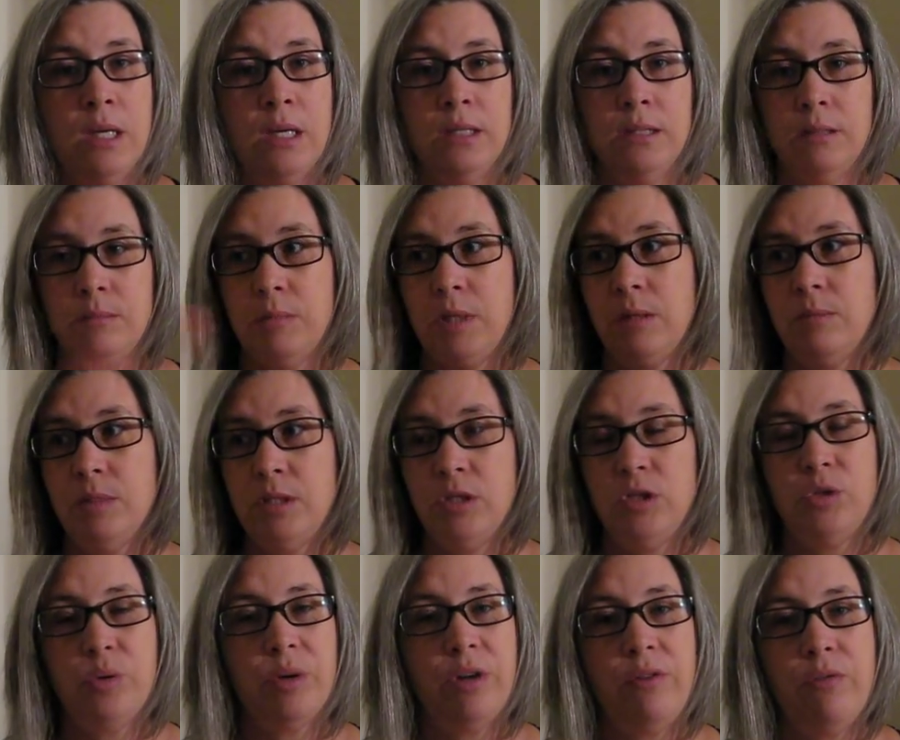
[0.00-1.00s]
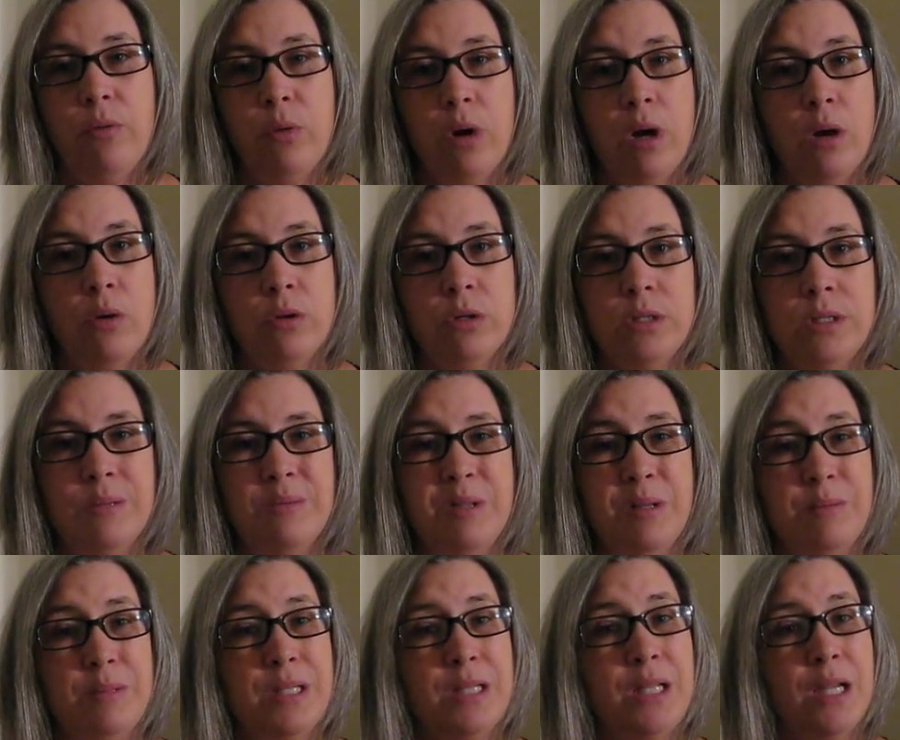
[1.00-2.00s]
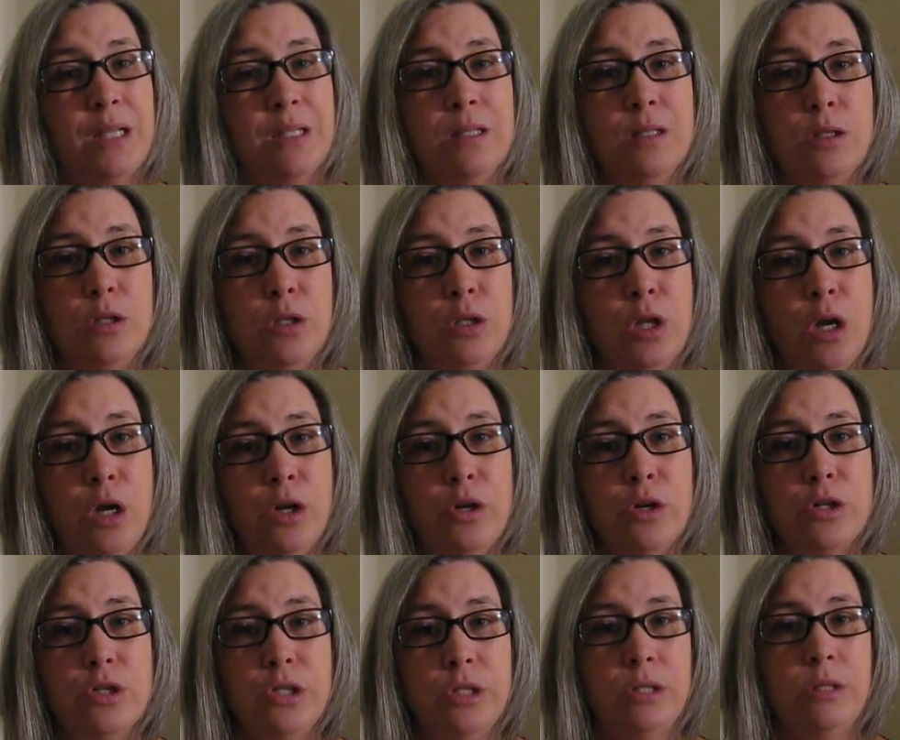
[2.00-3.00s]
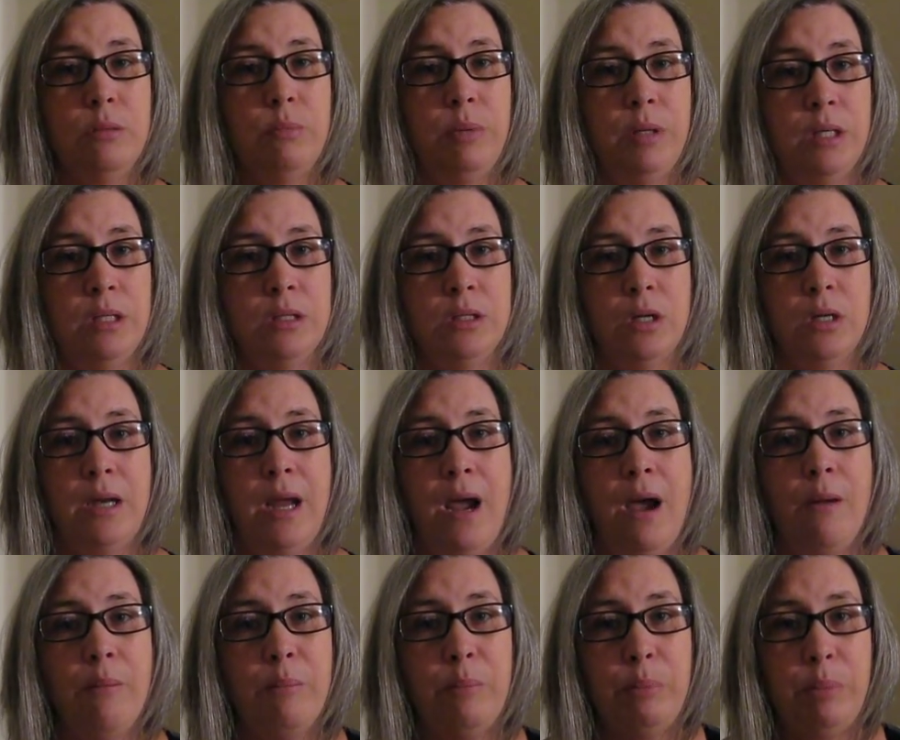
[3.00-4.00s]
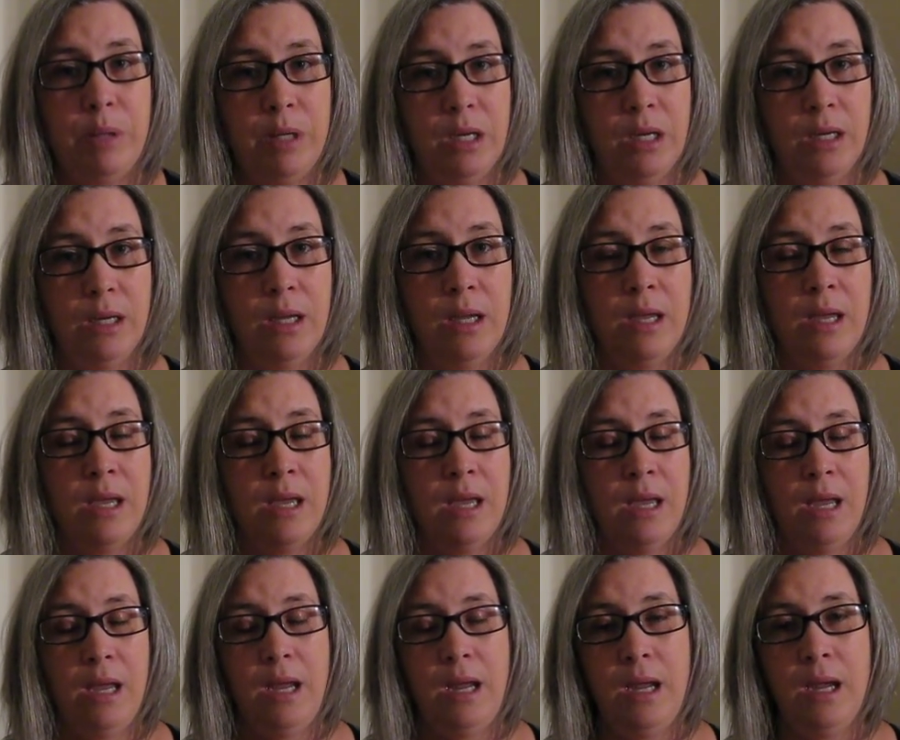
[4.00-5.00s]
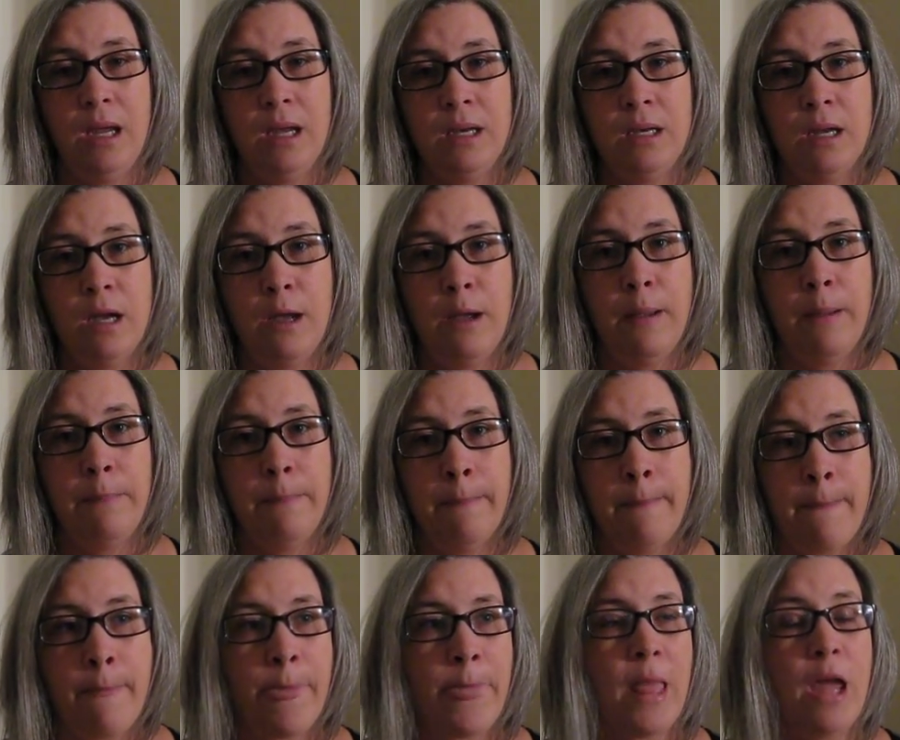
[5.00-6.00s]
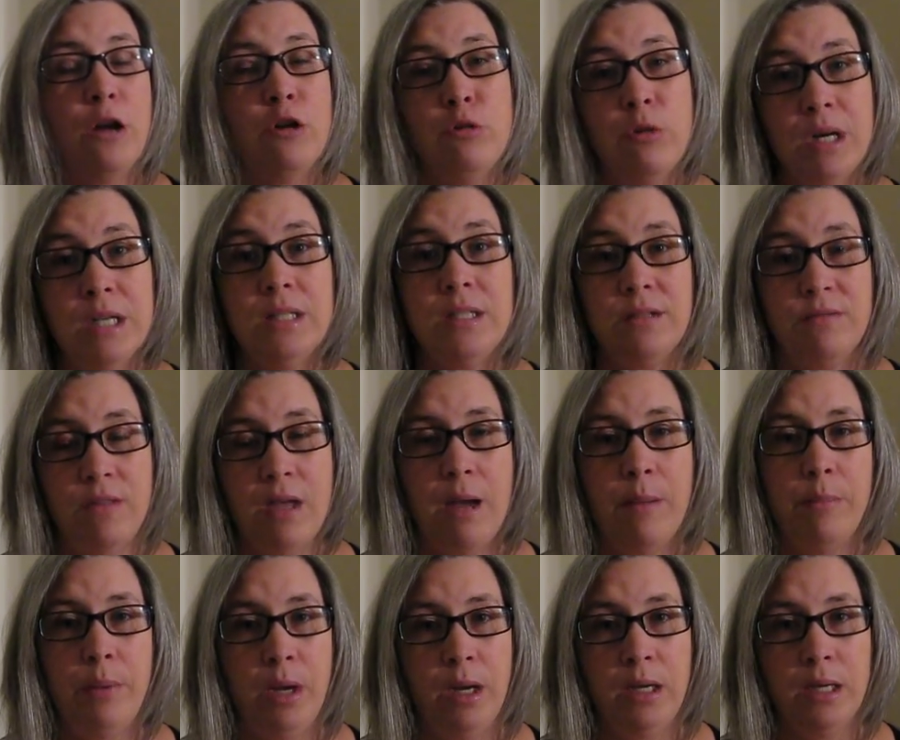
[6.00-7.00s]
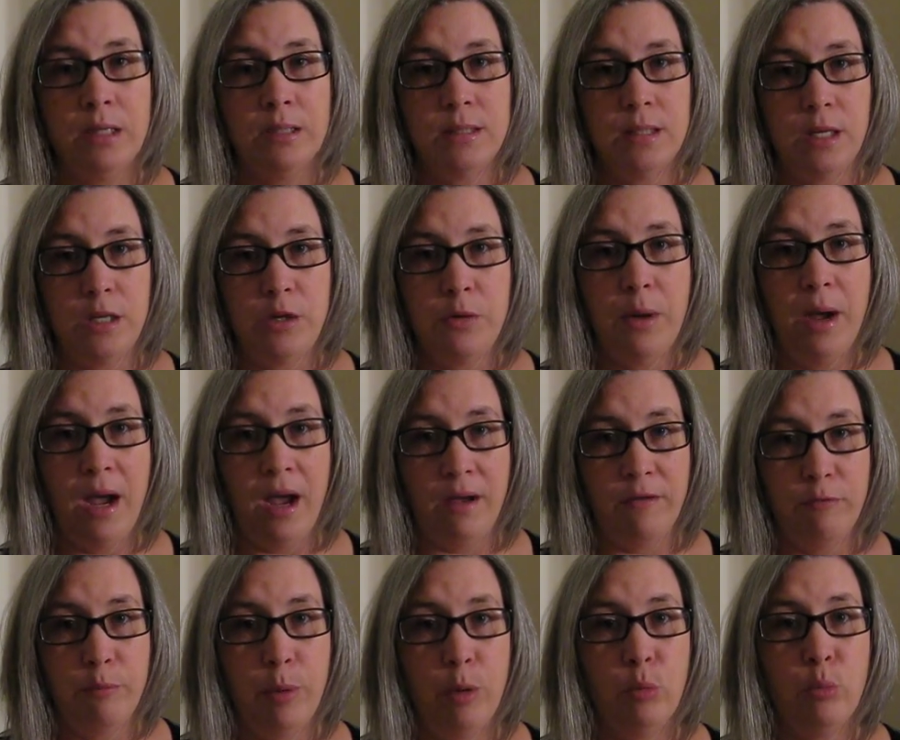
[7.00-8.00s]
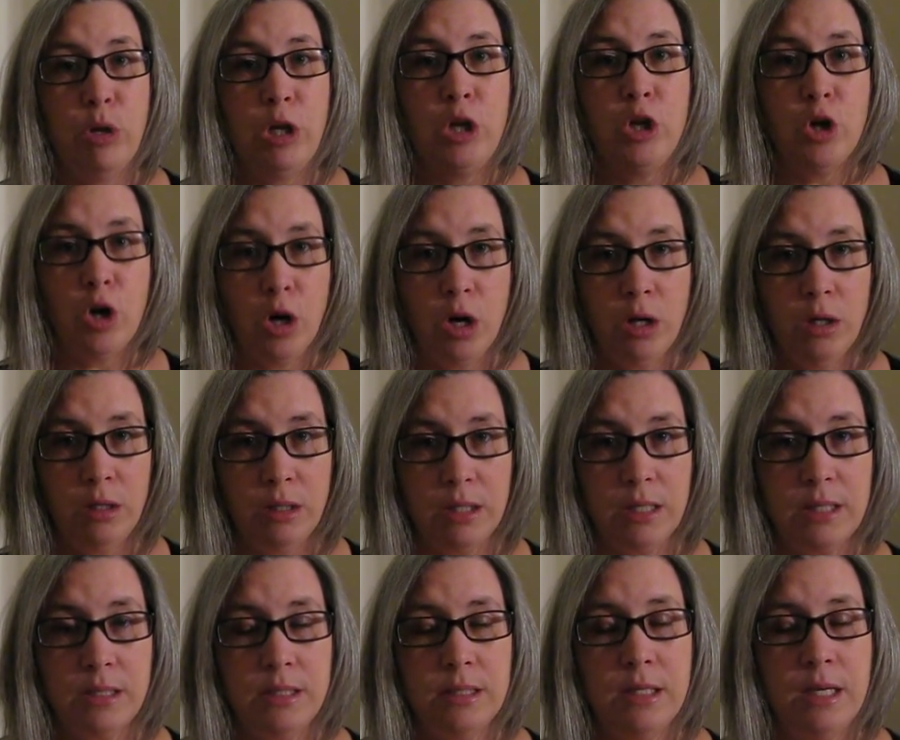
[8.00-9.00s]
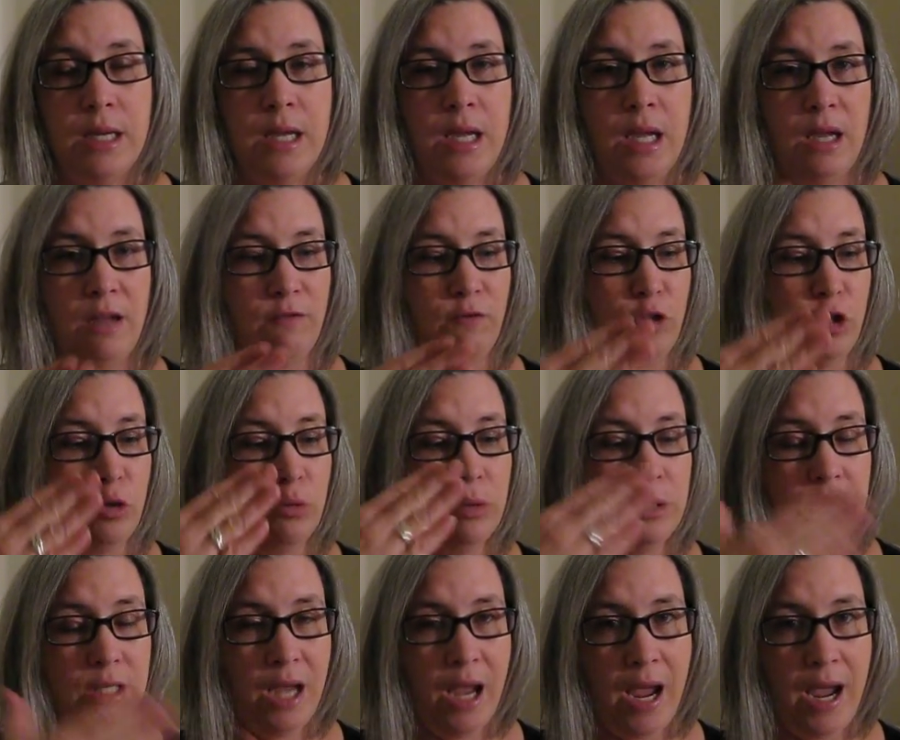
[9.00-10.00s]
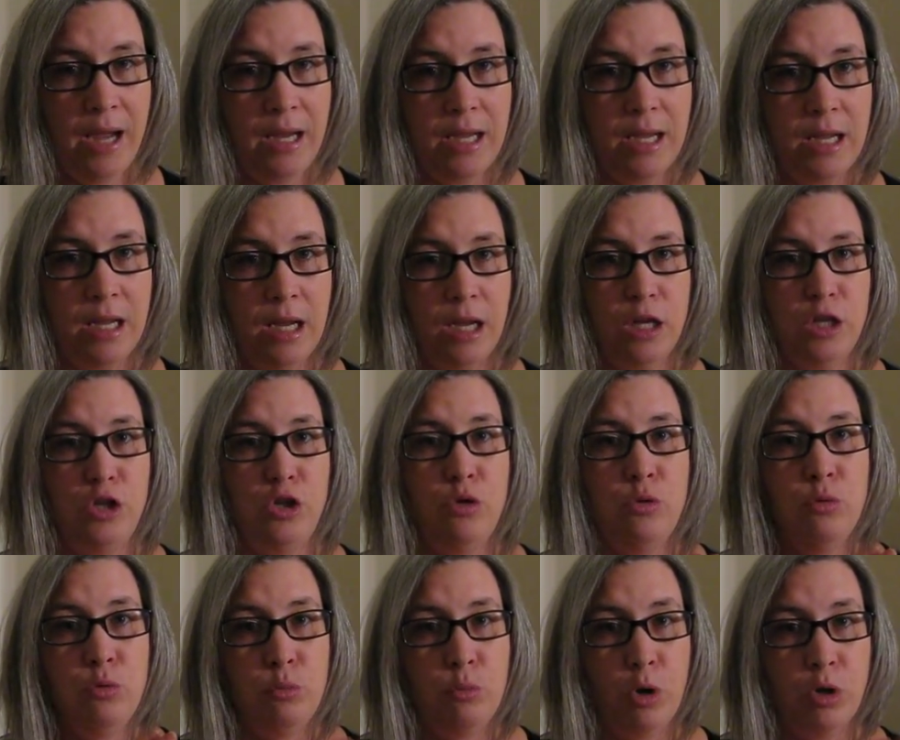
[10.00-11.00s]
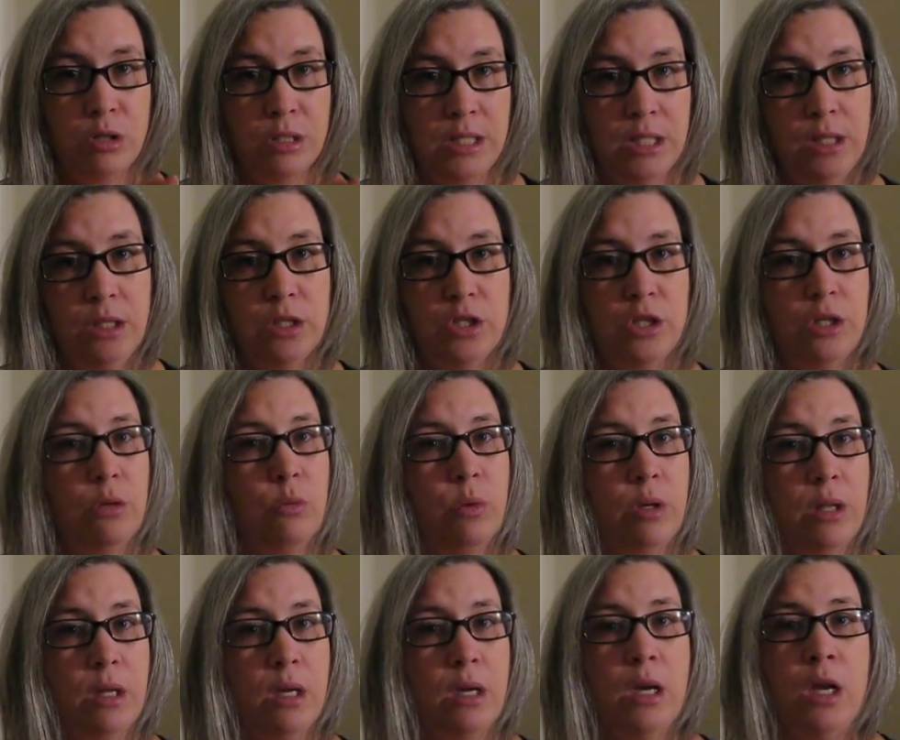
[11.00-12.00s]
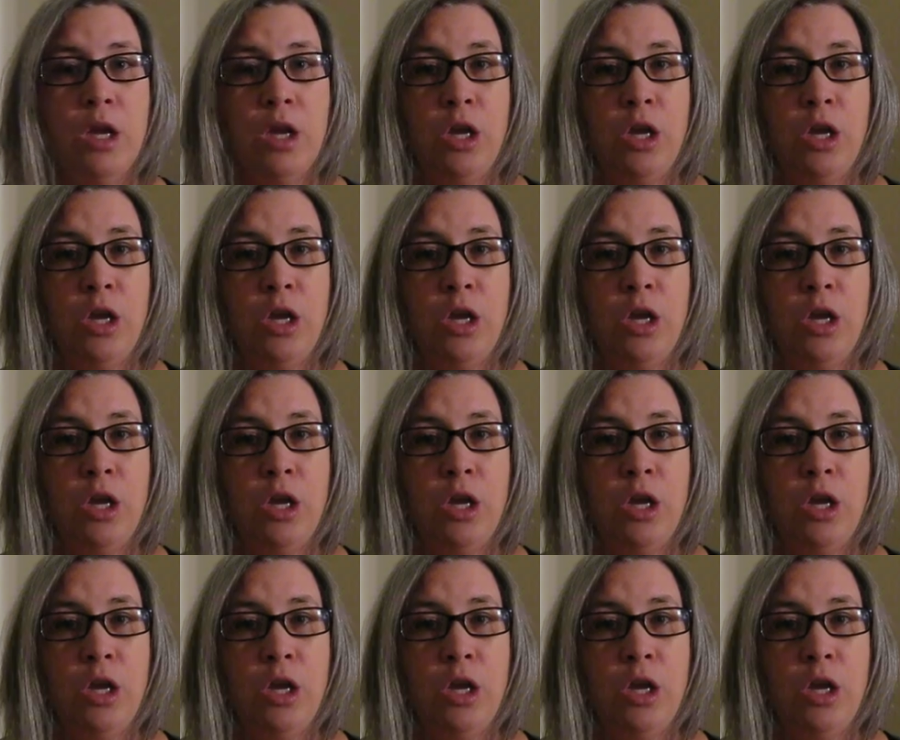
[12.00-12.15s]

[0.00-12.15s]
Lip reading: Sometimes it's 24 hours, sometimes it takes a little longer. It just depends on how big and aggressive that bug is that you have. But regardless, if you attack it and you are diligent with it,